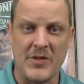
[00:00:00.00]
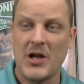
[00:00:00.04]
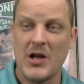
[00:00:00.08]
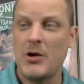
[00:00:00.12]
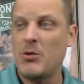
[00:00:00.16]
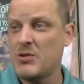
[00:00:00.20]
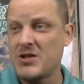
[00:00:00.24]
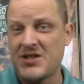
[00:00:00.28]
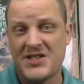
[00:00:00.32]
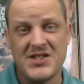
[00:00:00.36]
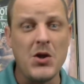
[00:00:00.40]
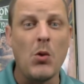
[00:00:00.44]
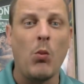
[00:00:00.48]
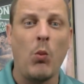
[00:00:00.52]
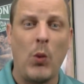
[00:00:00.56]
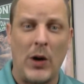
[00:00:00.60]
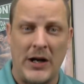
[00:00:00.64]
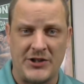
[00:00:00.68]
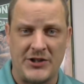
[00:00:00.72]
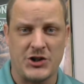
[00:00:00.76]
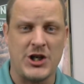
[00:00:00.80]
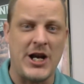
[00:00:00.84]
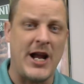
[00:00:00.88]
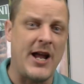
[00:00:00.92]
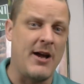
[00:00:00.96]
It was the
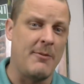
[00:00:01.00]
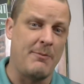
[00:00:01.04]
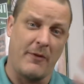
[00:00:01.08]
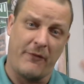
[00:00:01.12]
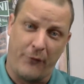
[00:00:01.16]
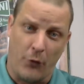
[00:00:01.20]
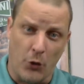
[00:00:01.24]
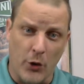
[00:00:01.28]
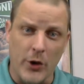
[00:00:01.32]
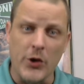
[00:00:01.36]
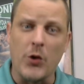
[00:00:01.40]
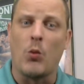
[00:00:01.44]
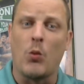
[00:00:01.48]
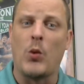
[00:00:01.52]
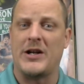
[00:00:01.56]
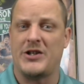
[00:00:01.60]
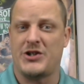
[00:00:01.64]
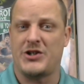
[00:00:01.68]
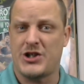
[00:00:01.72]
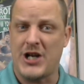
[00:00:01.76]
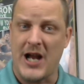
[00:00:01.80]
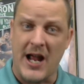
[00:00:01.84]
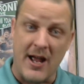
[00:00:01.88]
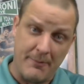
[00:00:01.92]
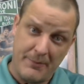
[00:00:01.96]
what chant before the
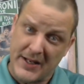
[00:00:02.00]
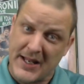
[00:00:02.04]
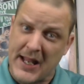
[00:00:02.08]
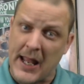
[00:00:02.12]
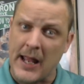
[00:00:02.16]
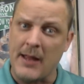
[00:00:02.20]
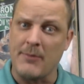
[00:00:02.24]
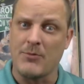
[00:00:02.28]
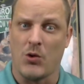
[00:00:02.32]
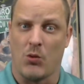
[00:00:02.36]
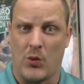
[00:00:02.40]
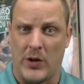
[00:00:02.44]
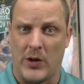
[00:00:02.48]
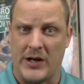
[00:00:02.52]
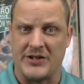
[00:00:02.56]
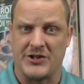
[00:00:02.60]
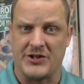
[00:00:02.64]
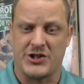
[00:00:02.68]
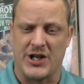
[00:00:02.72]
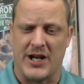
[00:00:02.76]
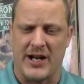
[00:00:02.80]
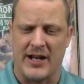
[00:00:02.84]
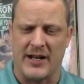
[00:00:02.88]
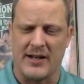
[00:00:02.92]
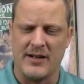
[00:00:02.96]
what chant became the what
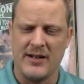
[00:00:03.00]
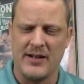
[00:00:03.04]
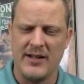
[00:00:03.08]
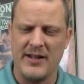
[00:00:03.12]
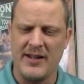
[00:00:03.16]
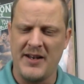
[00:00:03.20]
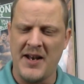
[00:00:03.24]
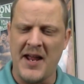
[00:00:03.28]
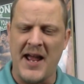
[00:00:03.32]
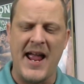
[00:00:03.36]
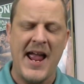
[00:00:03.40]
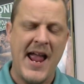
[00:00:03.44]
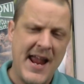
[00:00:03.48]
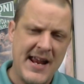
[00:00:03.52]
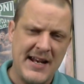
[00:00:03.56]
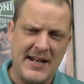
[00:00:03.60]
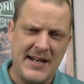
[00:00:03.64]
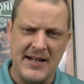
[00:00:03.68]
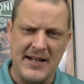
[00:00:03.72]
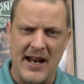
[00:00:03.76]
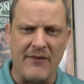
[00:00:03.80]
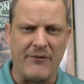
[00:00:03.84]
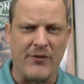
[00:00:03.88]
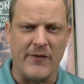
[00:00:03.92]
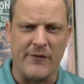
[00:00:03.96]
chant. And I
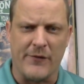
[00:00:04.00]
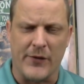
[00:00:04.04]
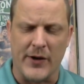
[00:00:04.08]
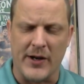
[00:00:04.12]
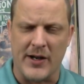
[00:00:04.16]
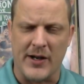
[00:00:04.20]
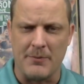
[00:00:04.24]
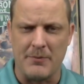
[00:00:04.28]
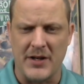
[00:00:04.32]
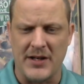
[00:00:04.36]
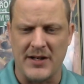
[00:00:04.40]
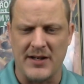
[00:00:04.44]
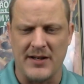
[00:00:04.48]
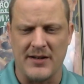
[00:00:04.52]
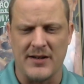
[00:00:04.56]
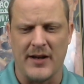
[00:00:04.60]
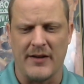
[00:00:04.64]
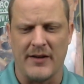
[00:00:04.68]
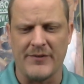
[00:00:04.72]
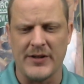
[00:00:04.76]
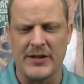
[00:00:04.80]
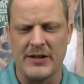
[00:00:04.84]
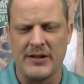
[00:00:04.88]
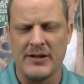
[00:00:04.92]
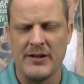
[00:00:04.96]
hated every freaking minute
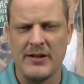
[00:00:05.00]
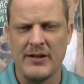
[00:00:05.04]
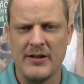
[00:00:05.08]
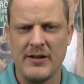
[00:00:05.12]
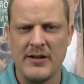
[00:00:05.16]
of it.